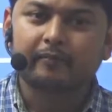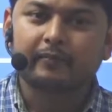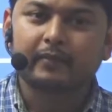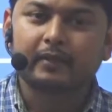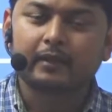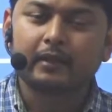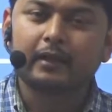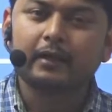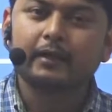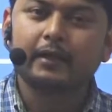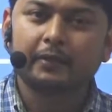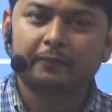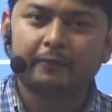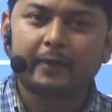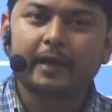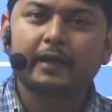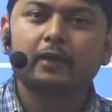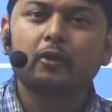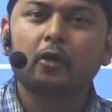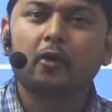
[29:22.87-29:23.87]
the
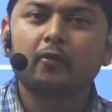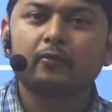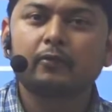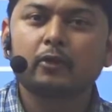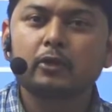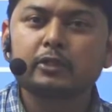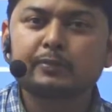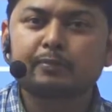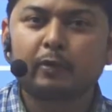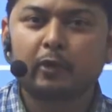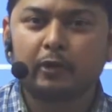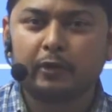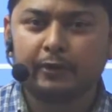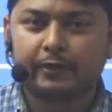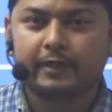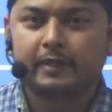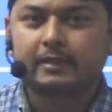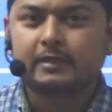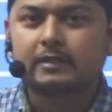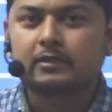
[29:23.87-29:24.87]
effect of those
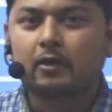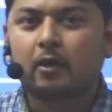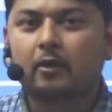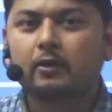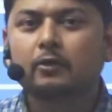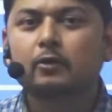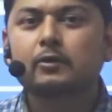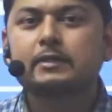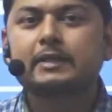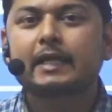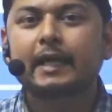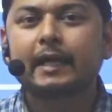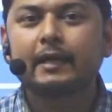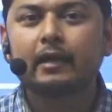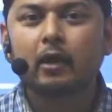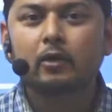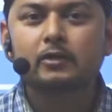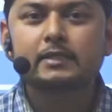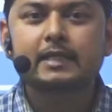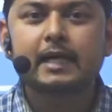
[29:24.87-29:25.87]
pollutants or those
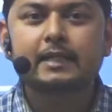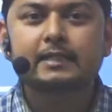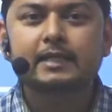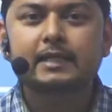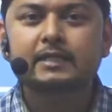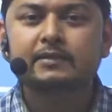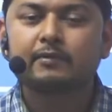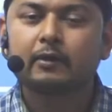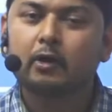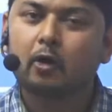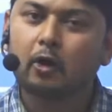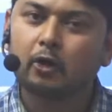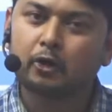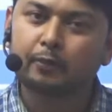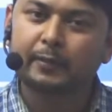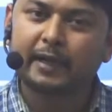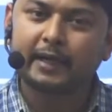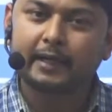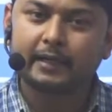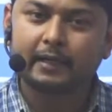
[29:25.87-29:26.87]
greenhouse gases will
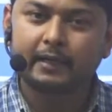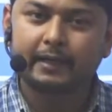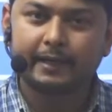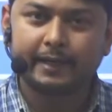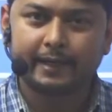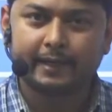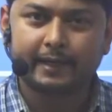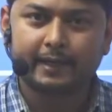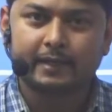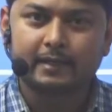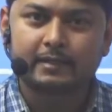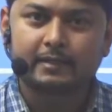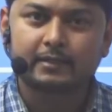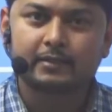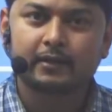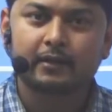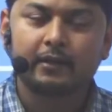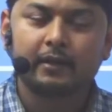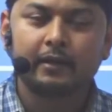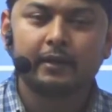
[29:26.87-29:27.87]
automatically decrease.
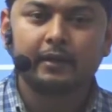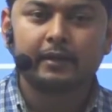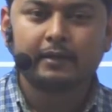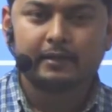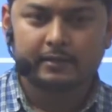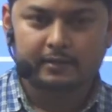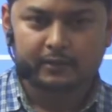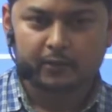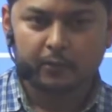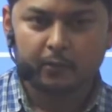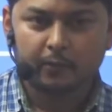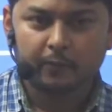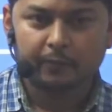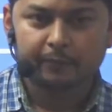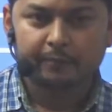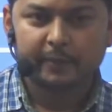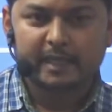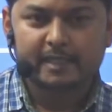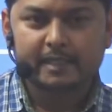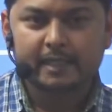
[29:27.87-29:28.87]
So
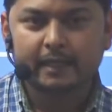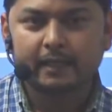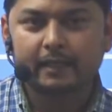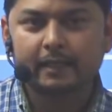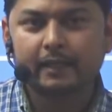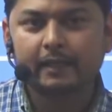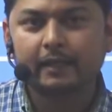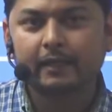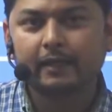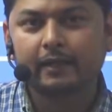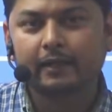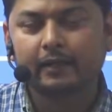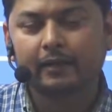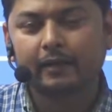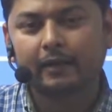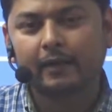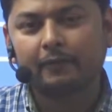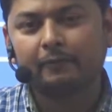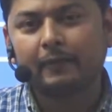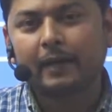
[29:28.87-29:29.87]
basically,
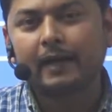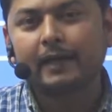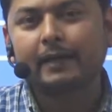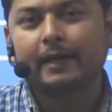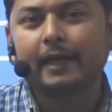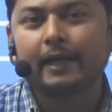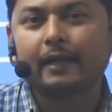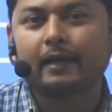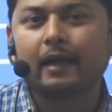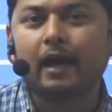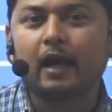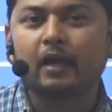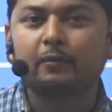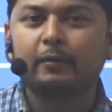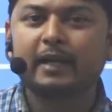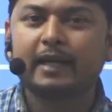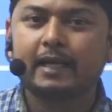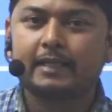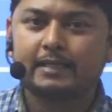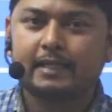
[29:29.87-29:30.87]
if I'll take
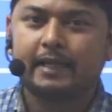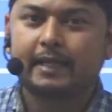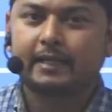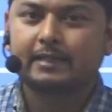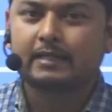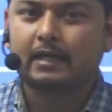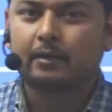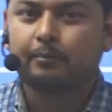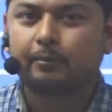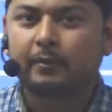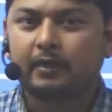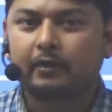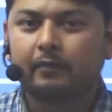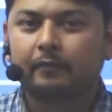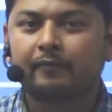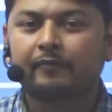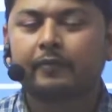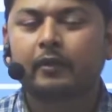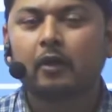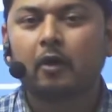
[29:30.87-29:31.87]
carbon as an example,
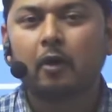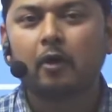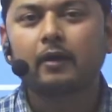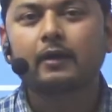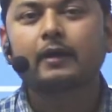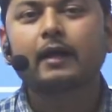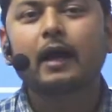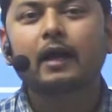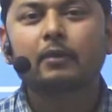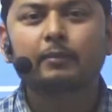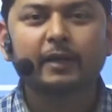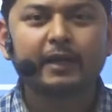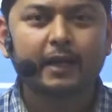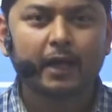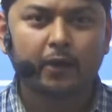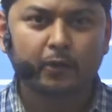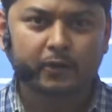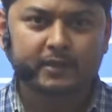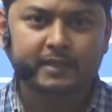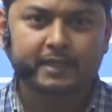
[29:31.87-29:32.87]
or carbon
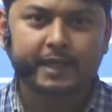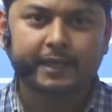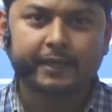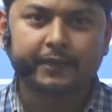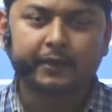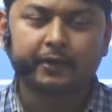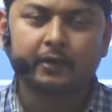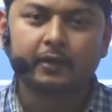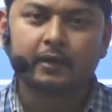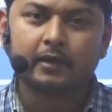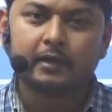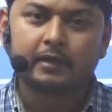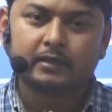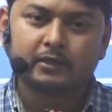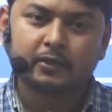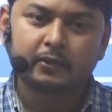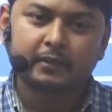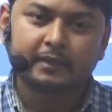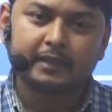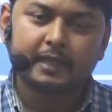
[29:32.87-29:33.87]
dioxide,
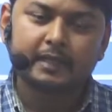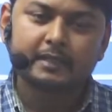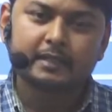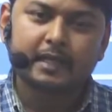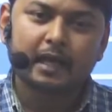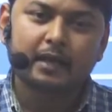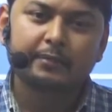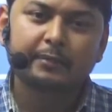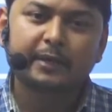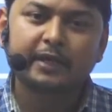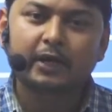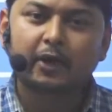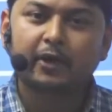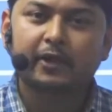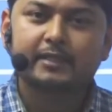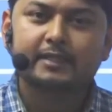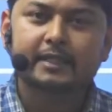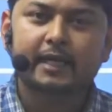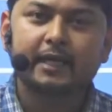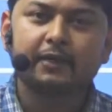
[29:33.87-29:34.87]
so this carbon
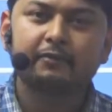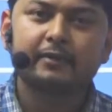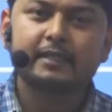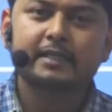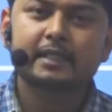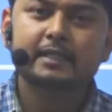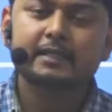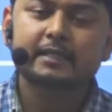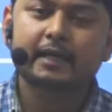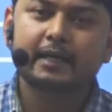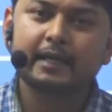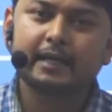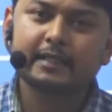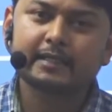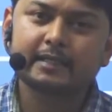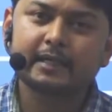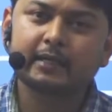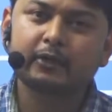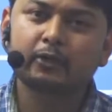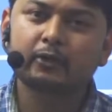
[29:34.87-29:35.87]
dioxide which is
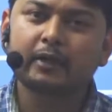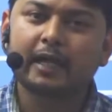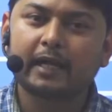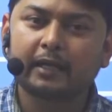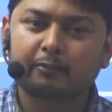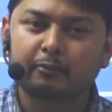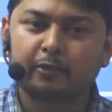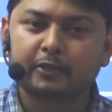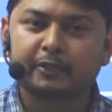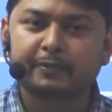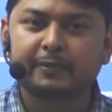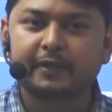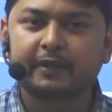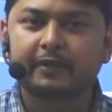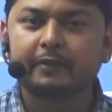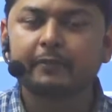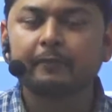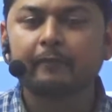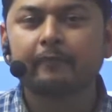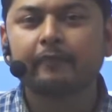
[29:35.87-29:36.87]
released into the
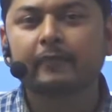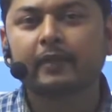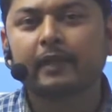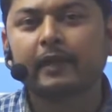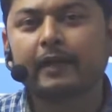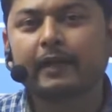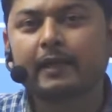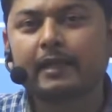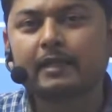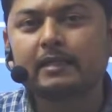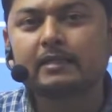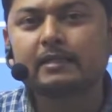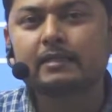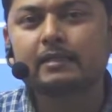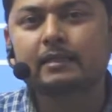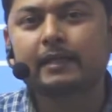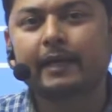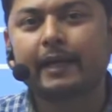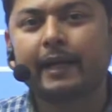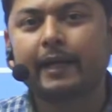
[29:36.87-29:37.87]
atmosphere, it
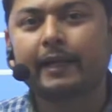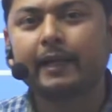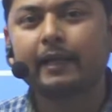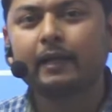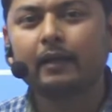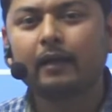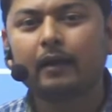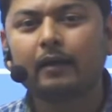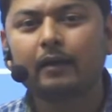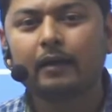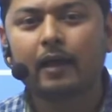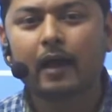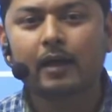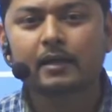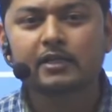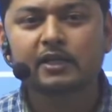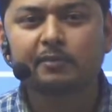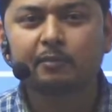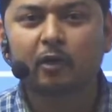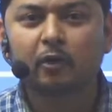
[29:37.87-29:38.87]
is creating a
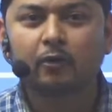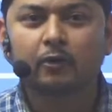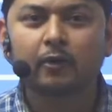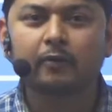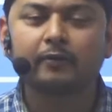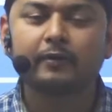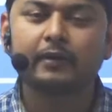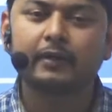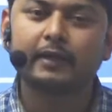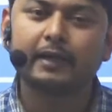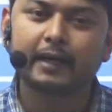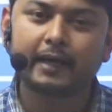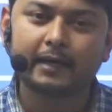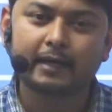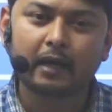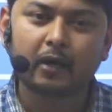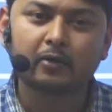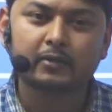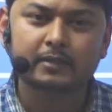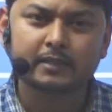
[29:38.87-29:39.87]
large amount of
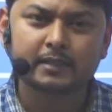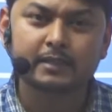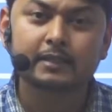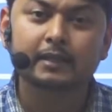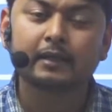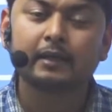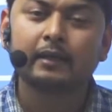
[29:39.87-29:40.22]
greenhouse